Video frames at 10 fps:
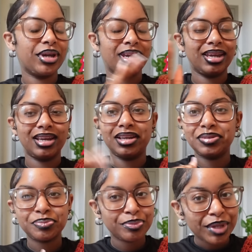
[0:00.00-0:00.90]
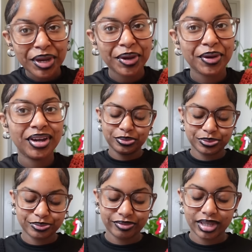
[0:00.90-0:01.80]
And yeah,
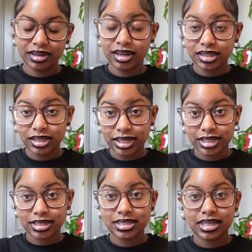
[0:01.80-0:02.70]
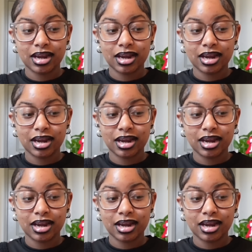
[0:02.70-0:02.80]
nonetheless,